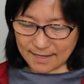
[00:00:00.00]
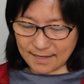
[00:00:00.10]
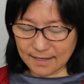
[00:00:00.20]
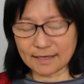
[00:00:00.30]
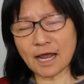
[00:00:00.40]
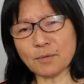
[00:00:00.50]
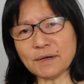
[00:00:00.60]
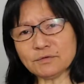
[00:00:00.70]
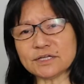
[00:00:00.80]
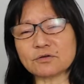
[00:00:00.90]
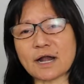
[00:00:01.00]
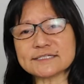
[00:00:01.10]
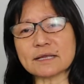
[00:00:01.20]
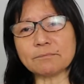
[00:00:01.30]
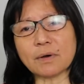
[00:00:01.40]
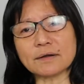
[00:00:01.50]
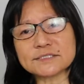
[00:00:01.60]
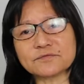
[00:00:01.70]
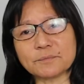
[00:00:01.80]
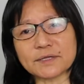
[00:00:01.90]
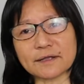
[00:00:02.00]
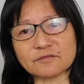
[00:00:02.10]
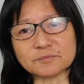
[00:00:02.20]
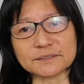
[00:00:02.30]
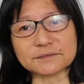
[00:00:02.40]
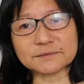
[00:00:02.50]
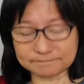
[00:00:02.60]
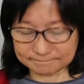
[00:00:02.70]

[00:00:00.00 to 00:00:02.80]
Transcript: And how about the grants and bonds from the government?